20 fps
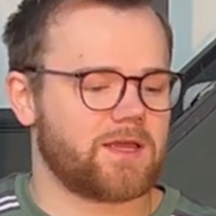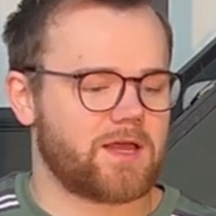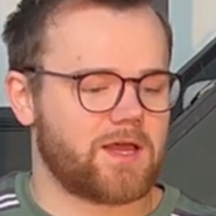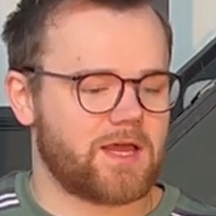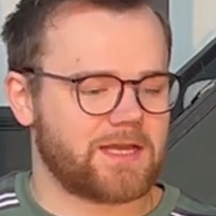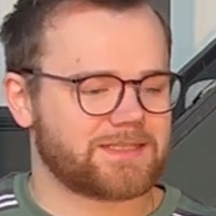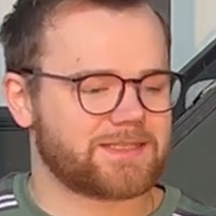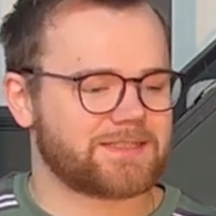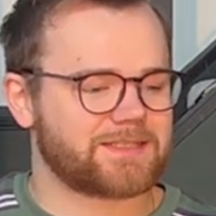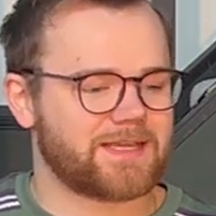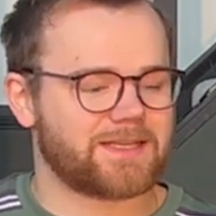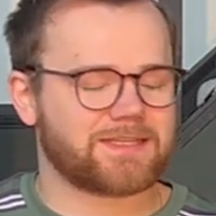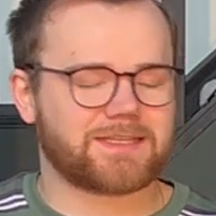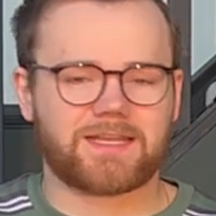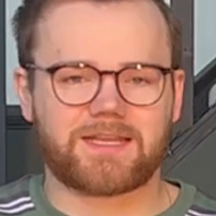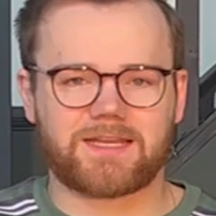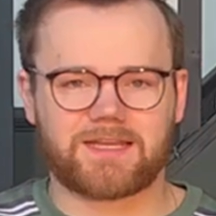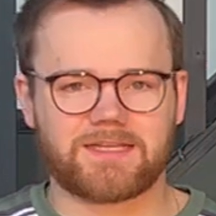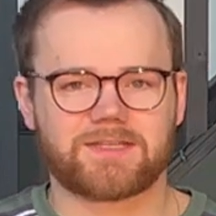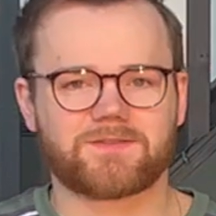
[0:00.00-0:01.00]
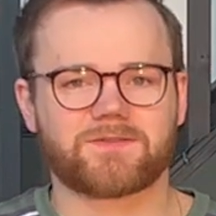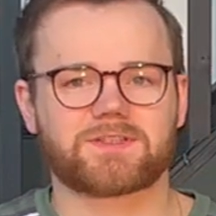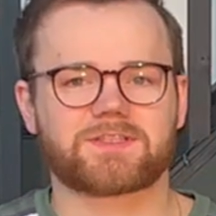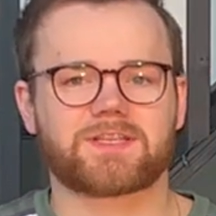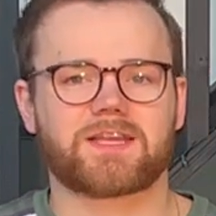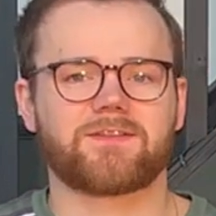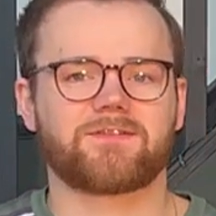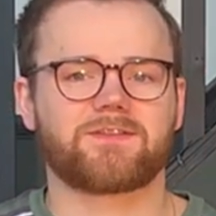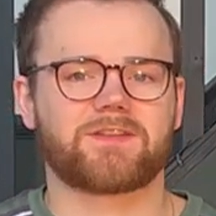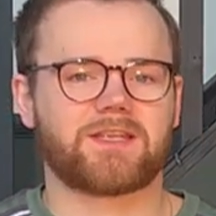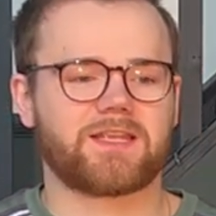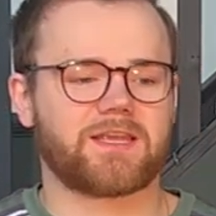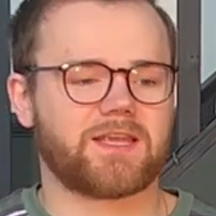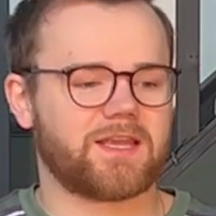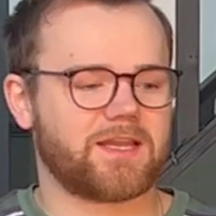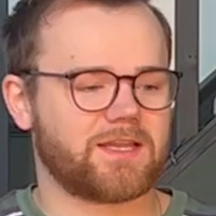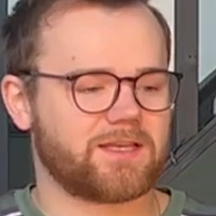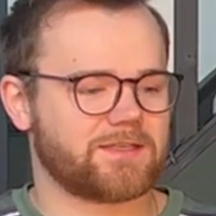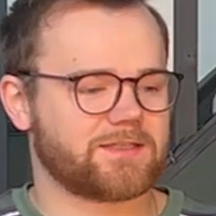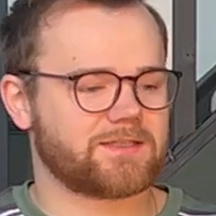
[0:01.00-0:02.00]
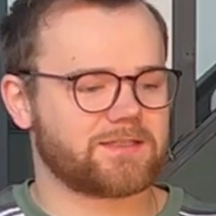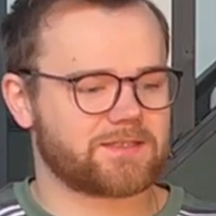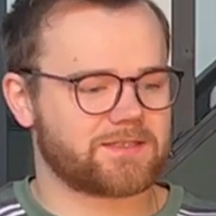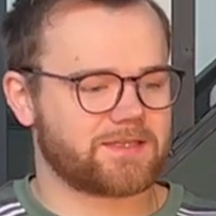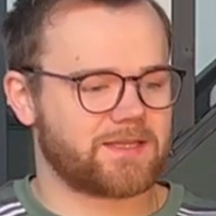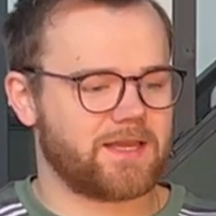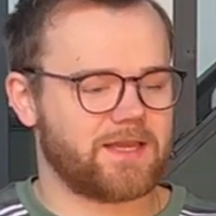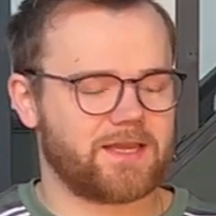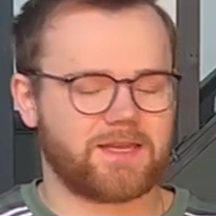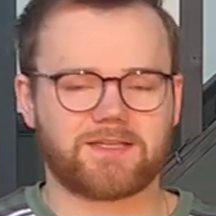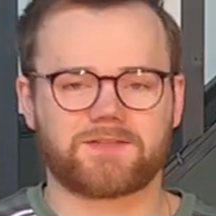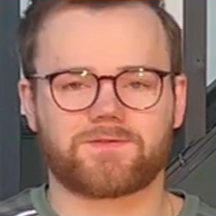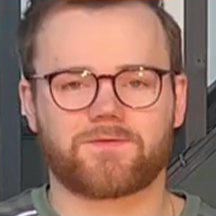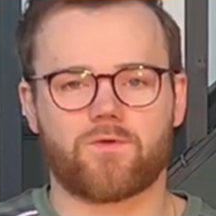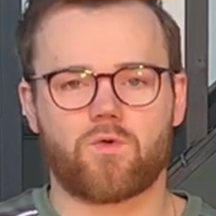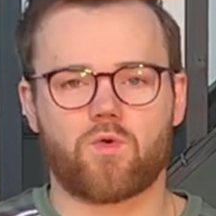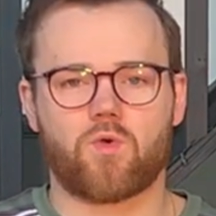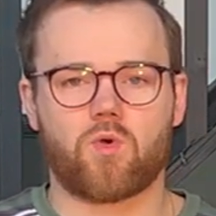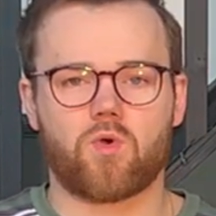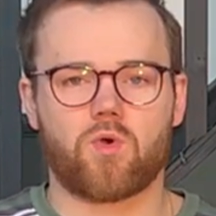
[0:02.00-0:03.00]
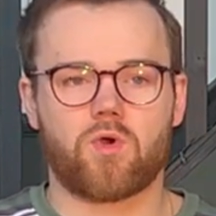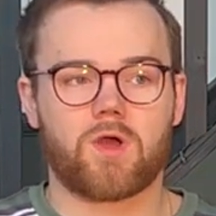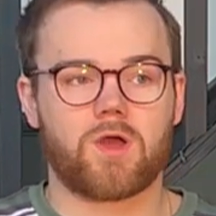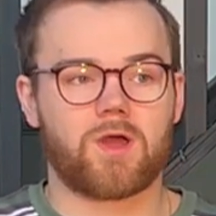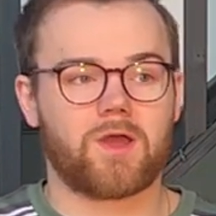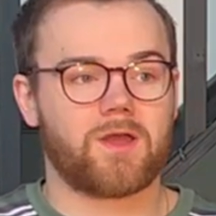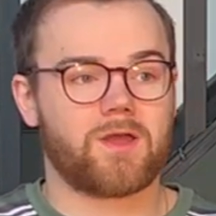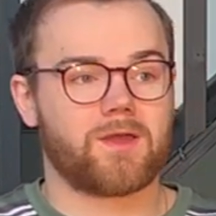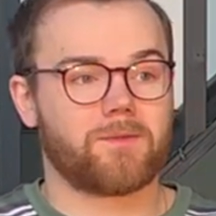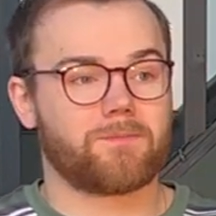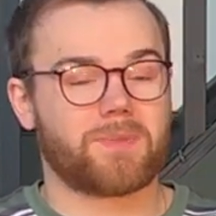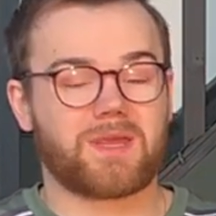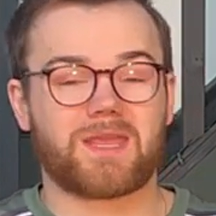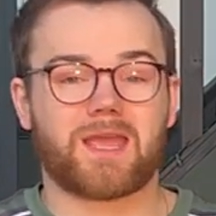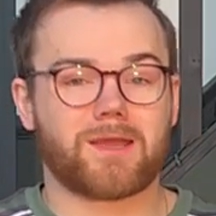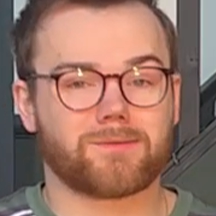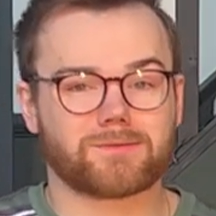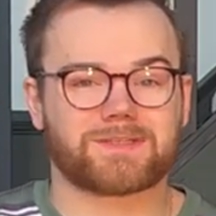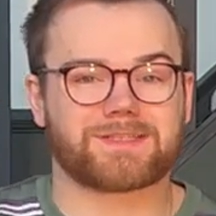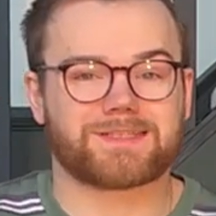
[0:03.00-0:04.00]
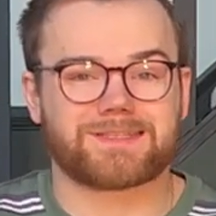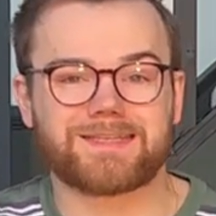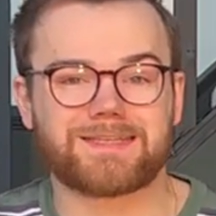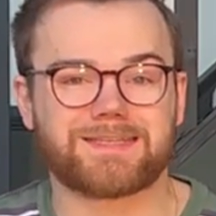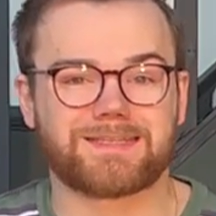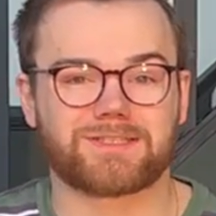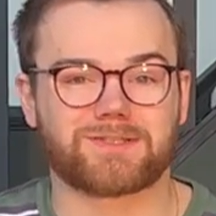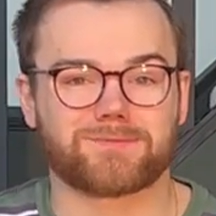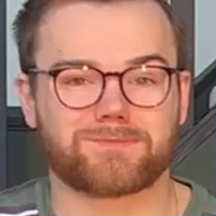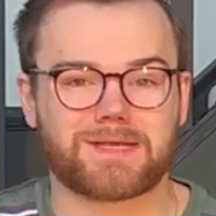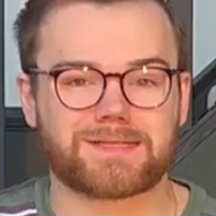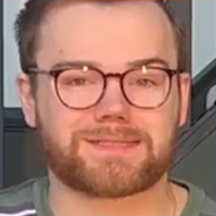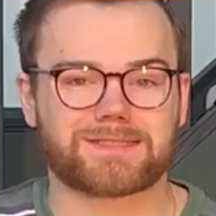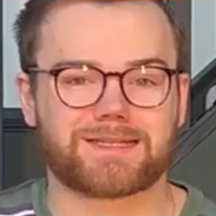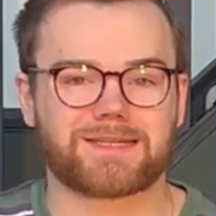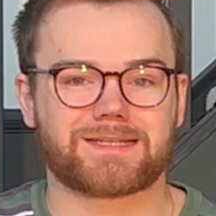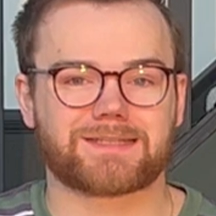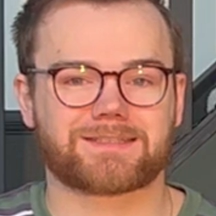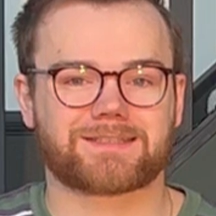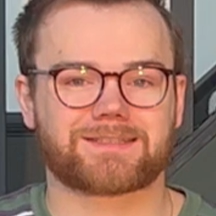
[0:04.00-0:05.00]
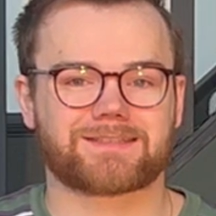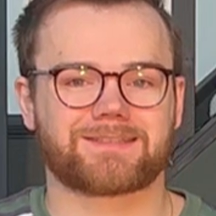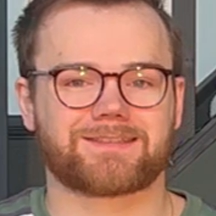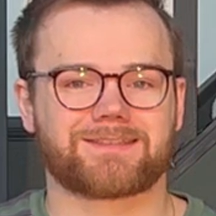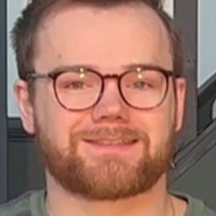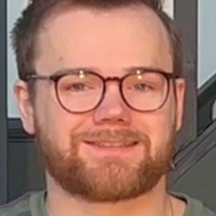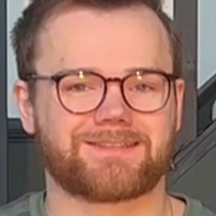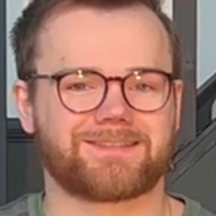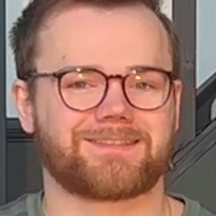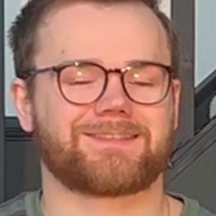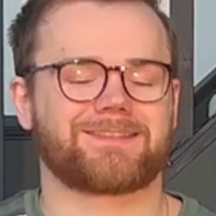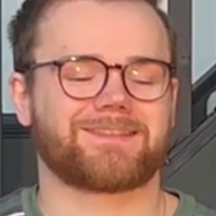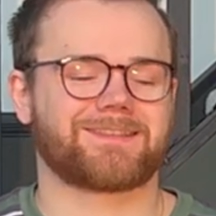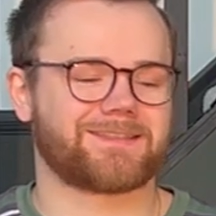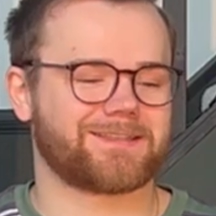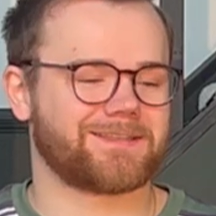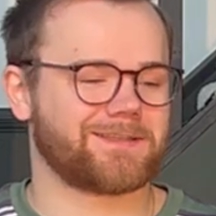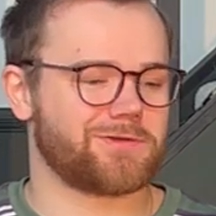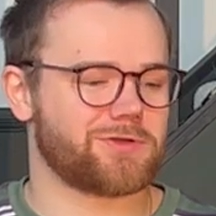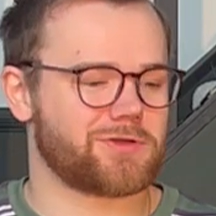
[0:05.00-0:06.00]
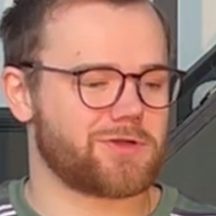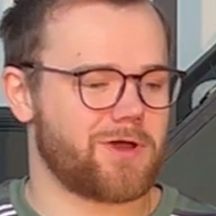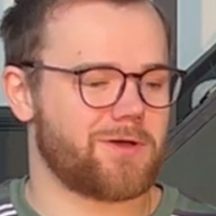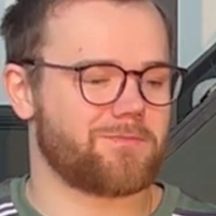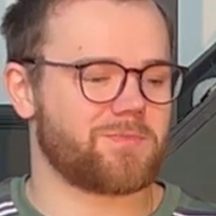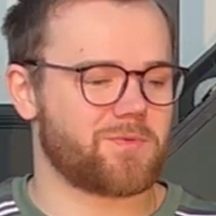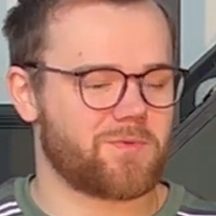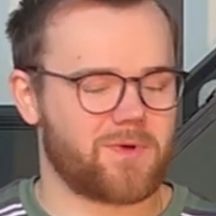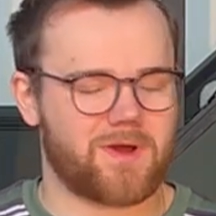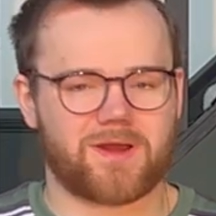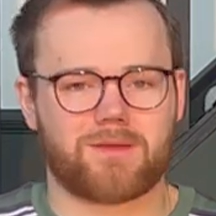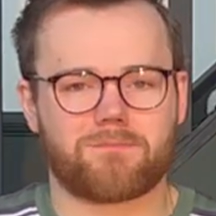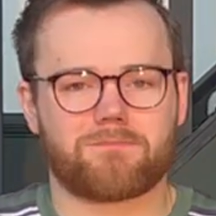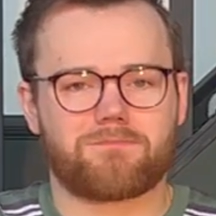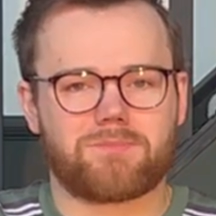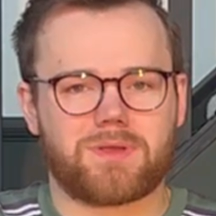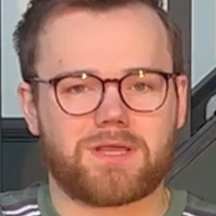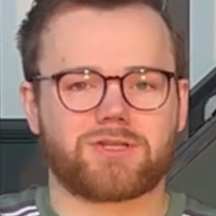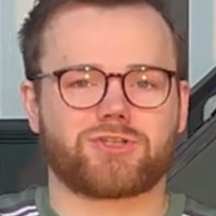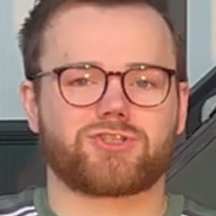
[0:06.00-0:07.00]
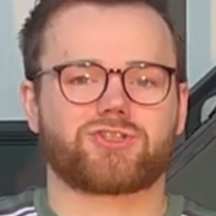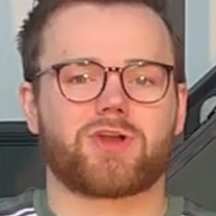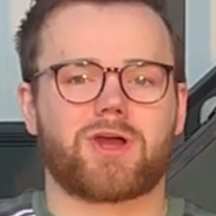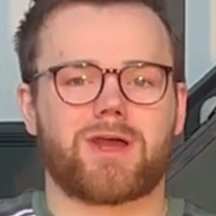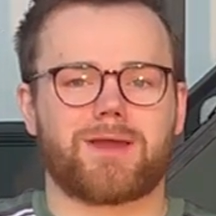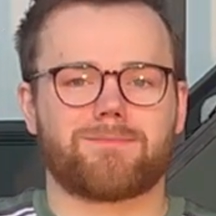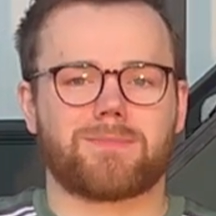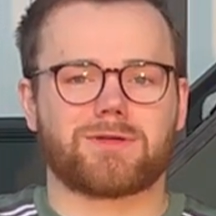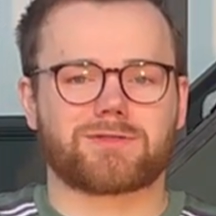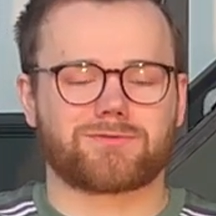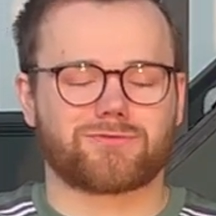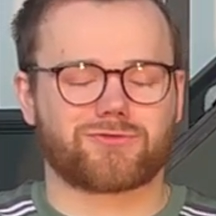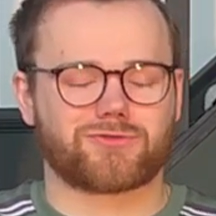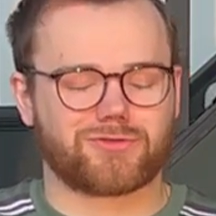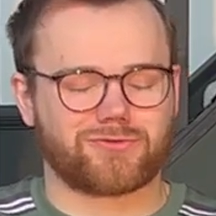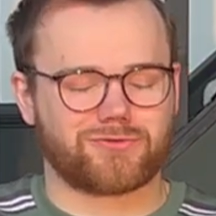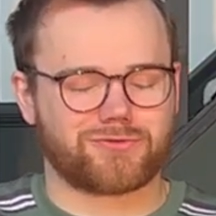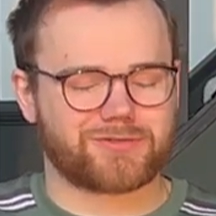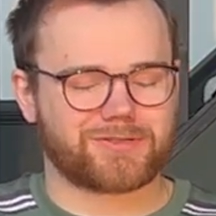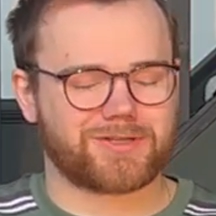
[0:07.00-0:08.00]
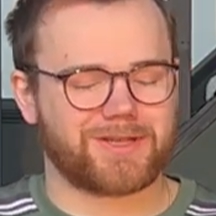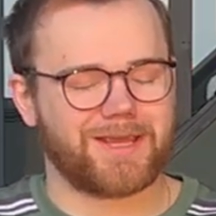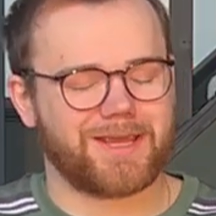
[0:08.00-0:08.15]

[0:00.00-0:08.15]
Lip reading: As I said, it is for safety and it is for being able to see the gymnastics. You can't be wearing a big giant muscle suit.